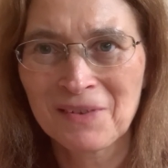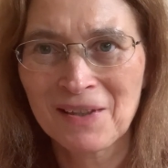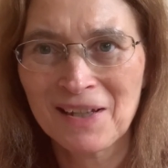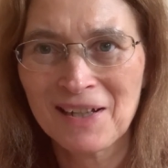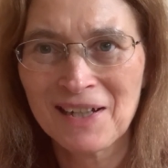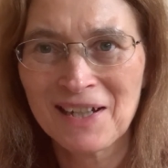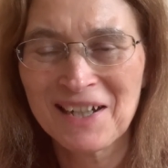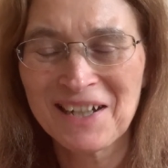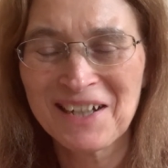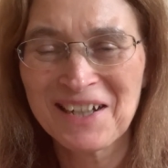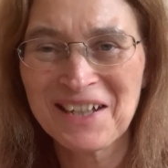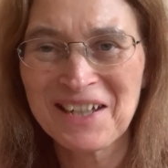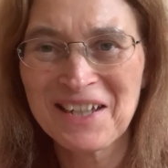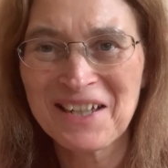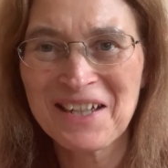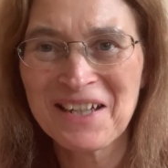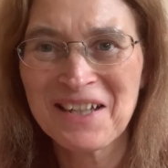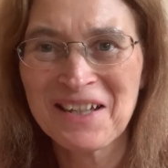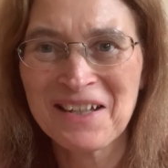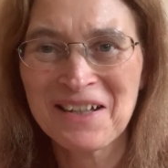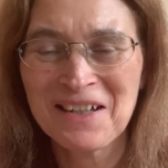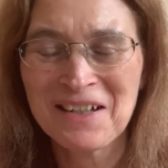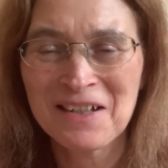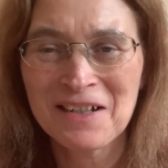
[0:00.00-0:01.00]
Hi,
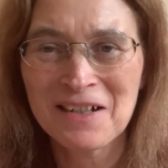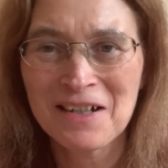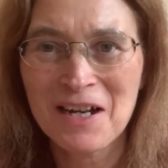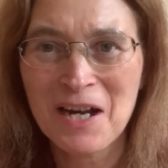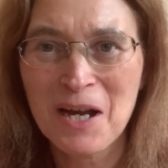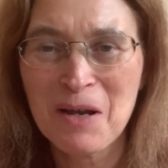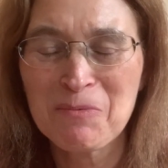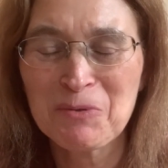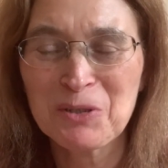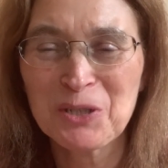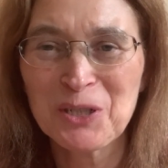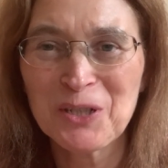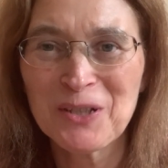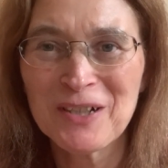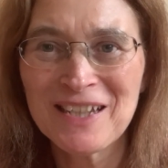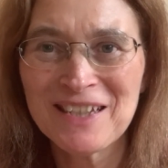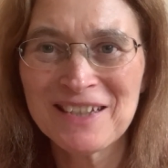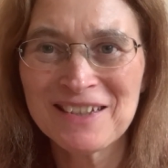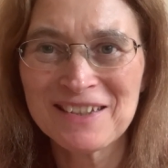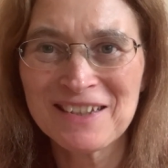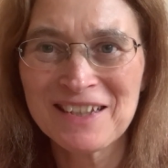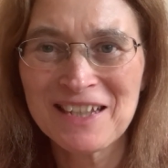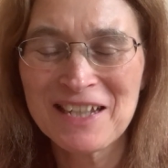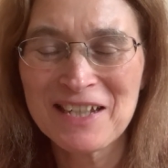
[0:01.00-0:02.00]
I'm Julie
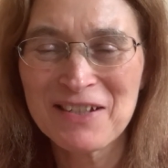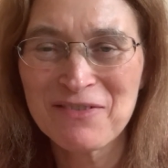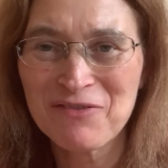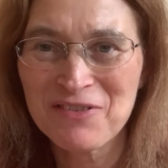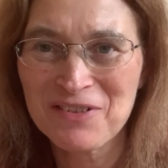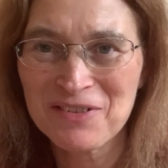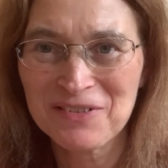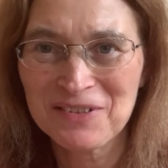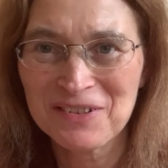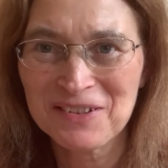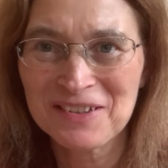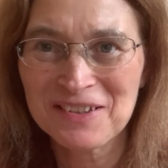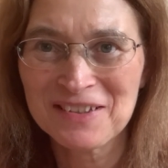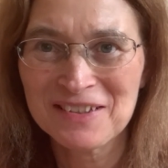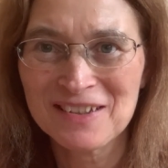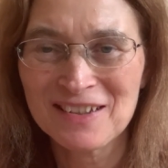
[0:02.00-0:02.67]
Stevens,